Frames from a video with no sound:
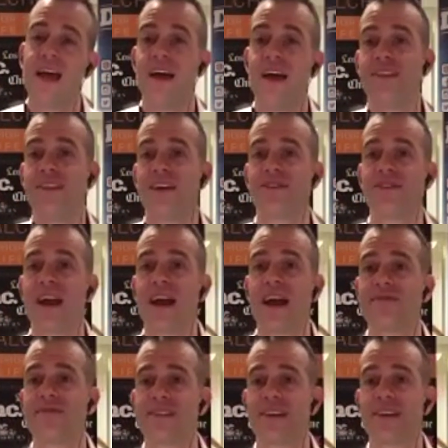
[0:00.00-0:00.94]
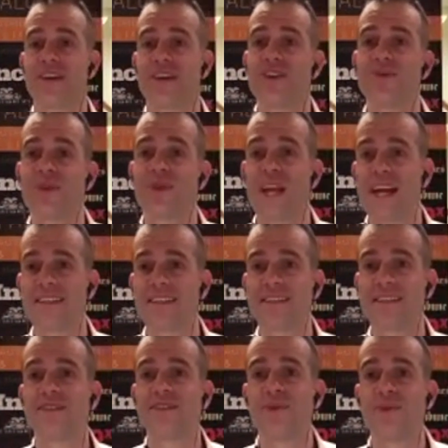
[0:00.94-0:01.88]
And the other half is how you're
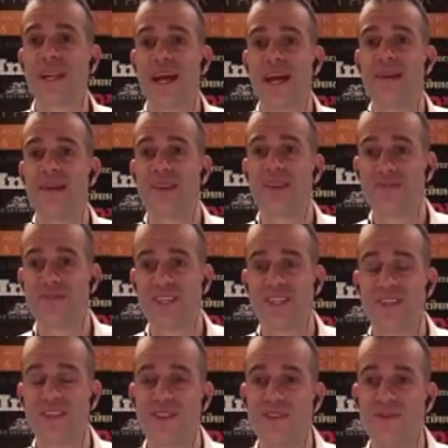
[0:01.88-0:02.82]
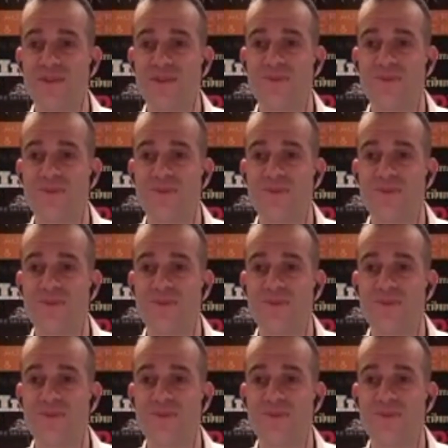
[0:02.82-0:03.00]
reacting to what I'm giving to you.